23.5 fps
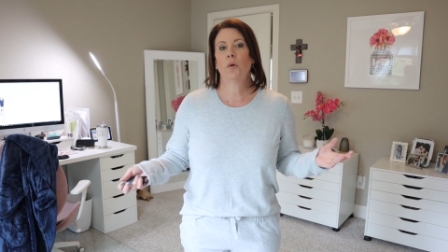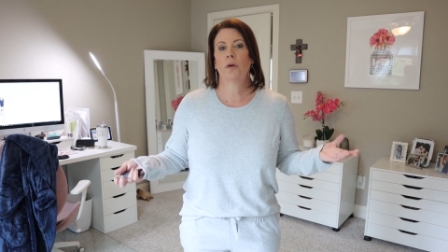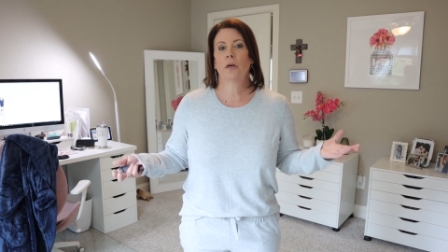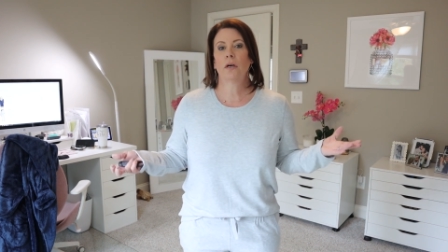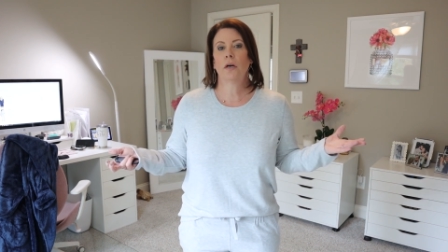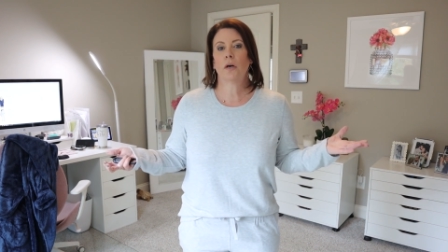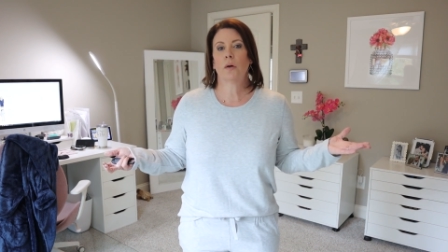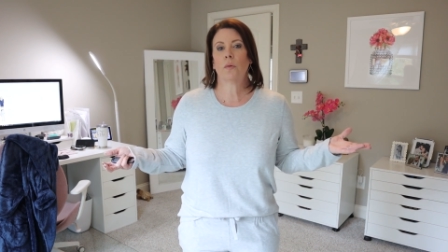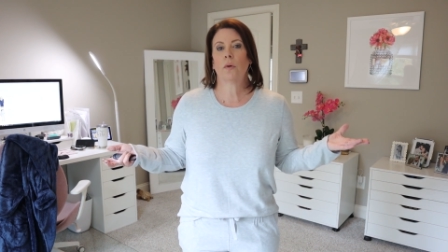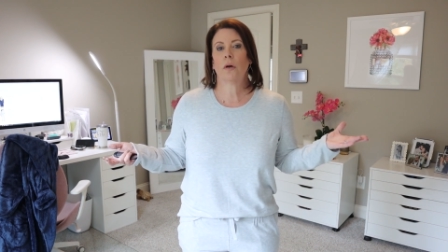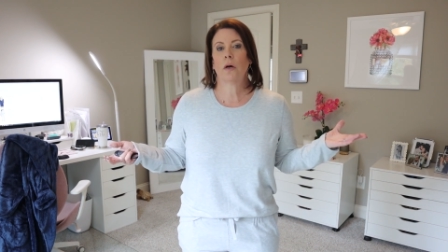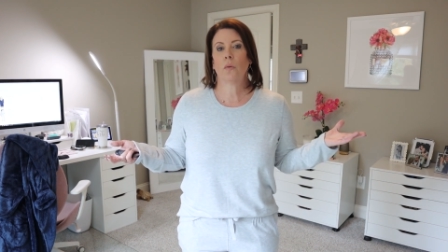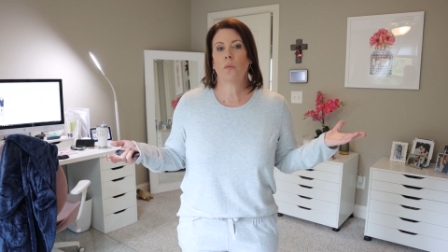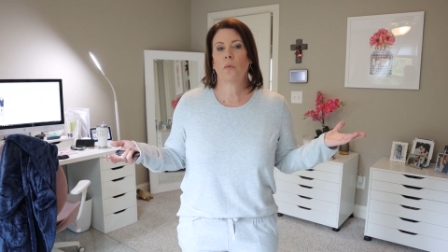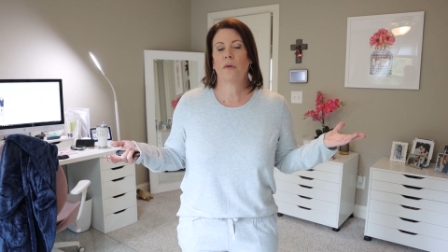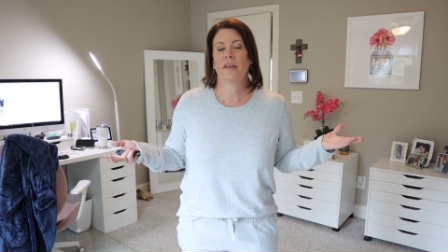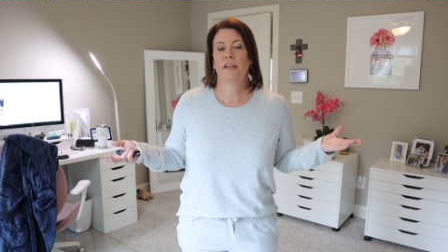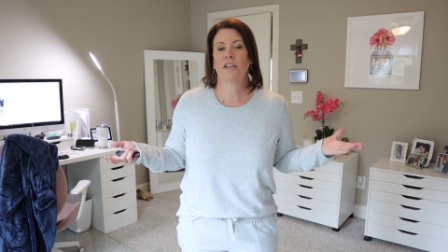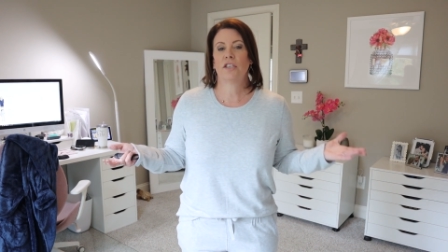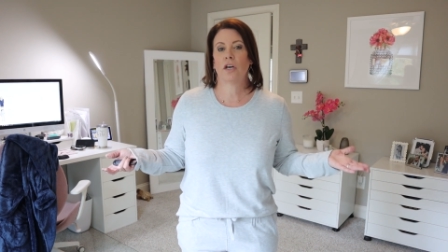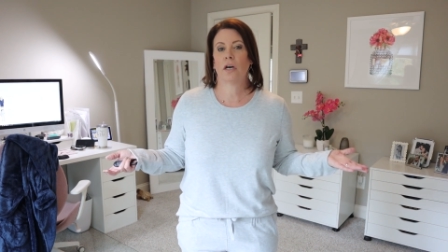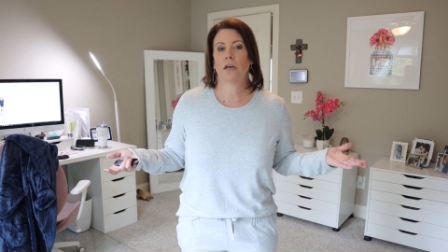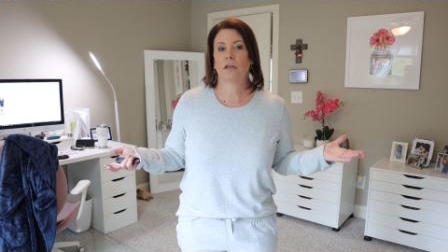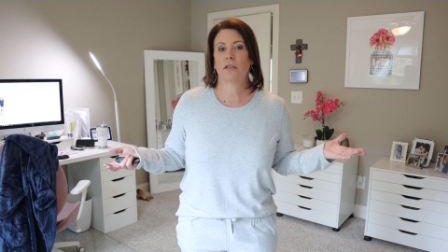who can go wrong
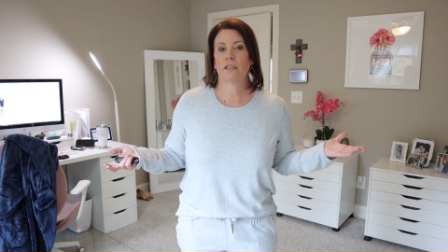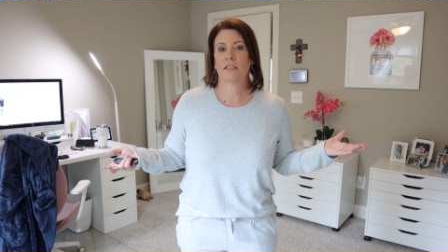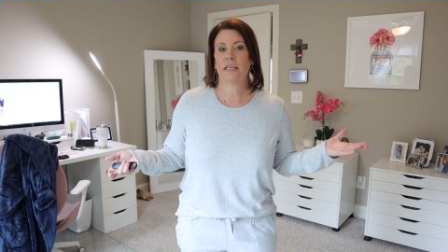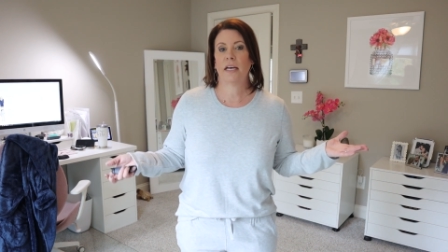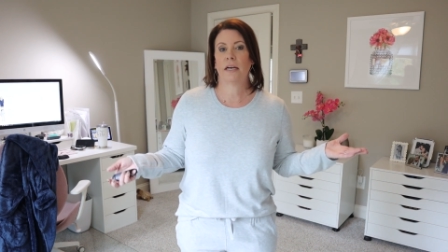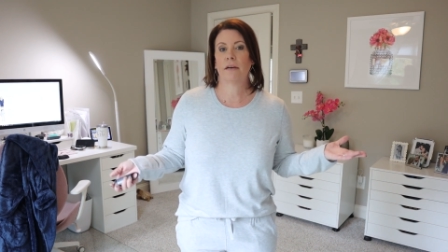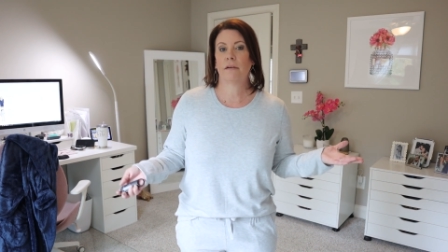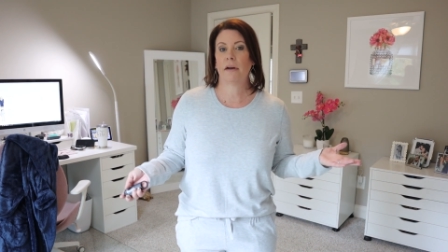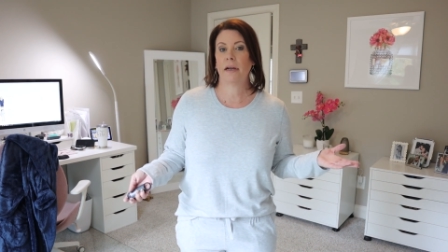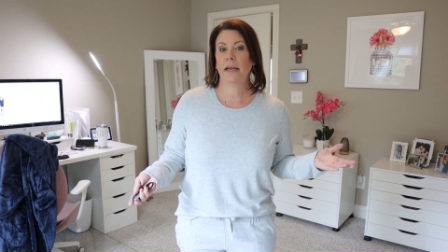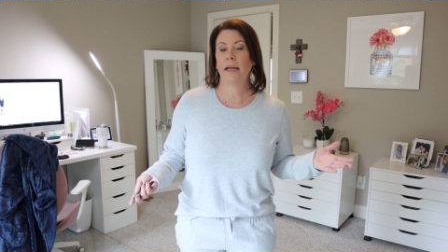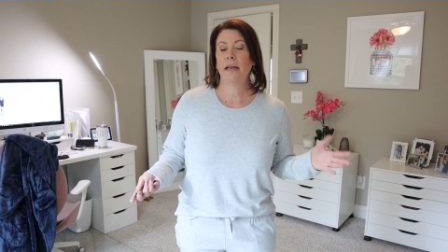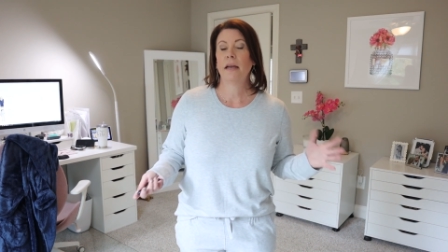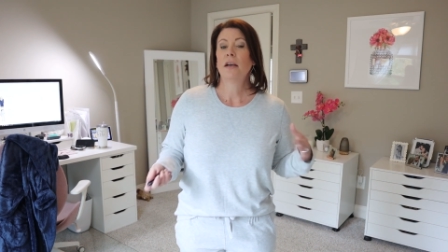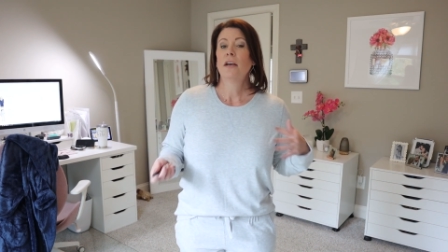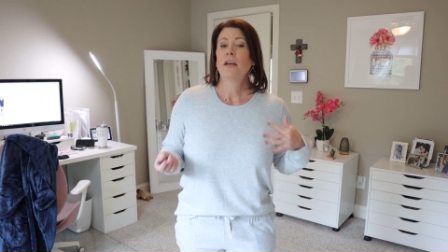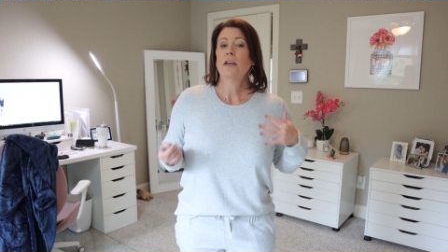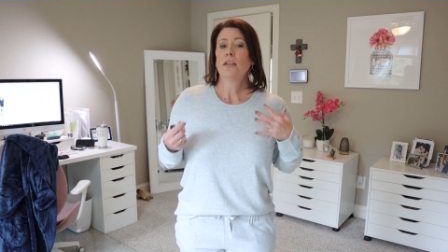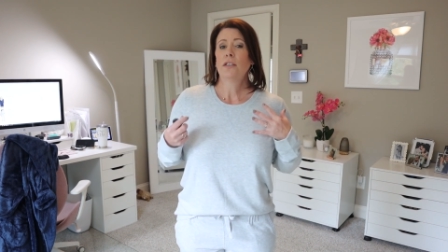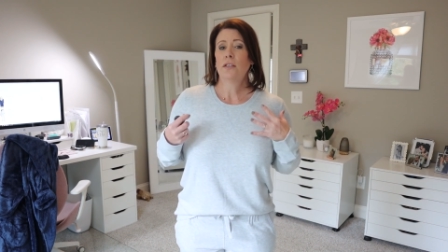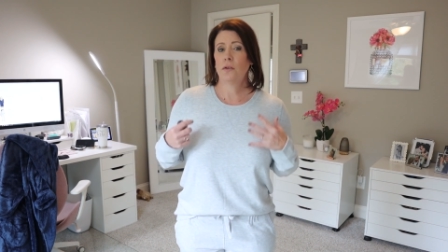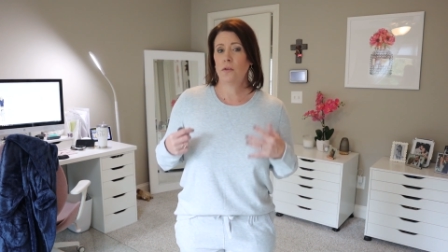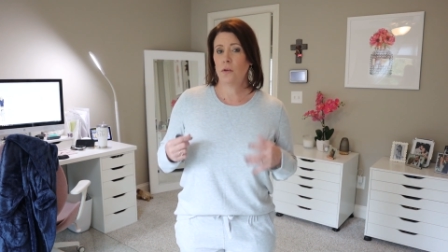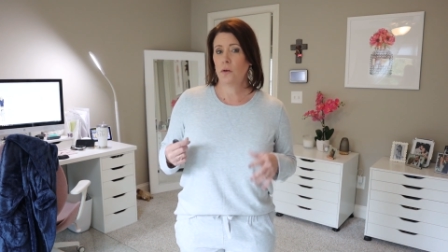with a jogger set, right?
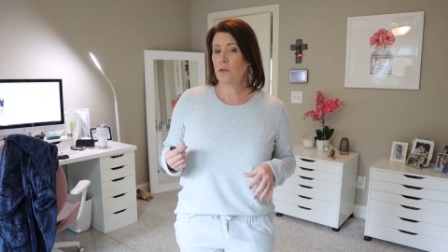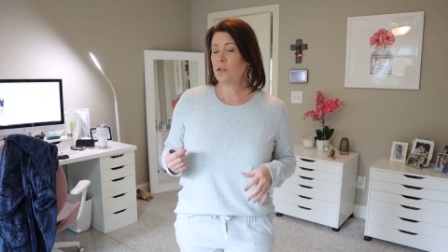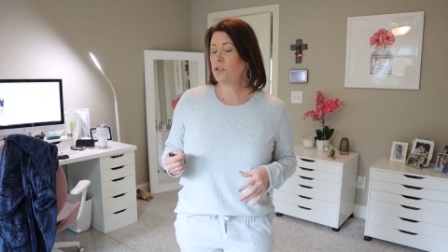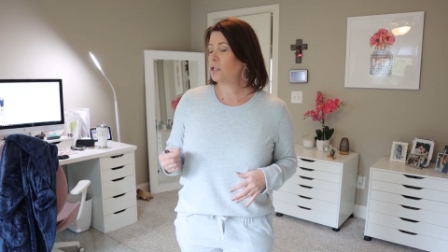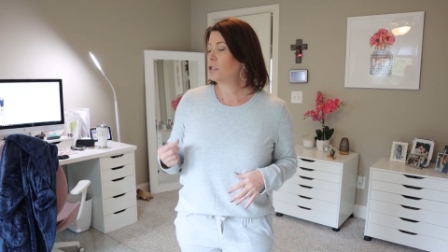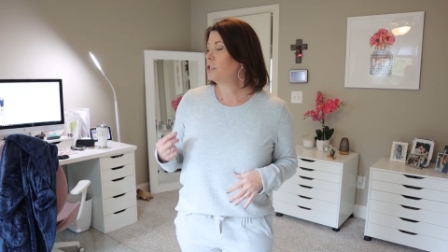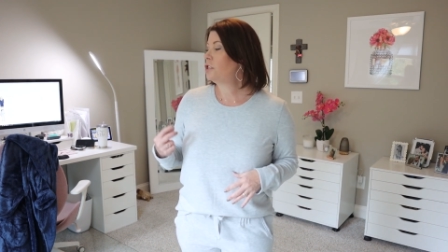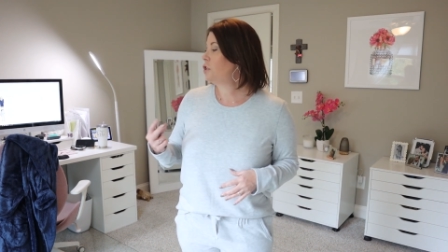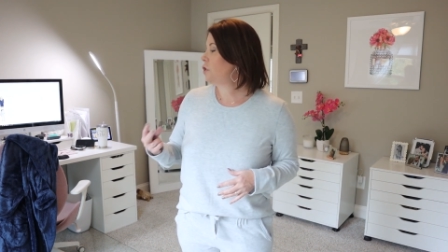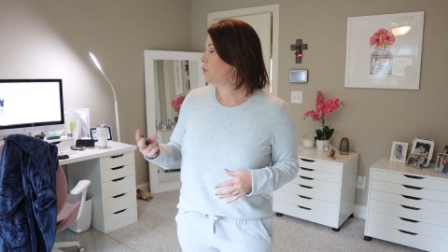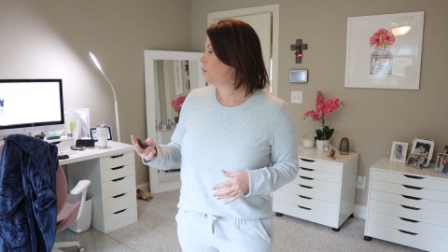So those are the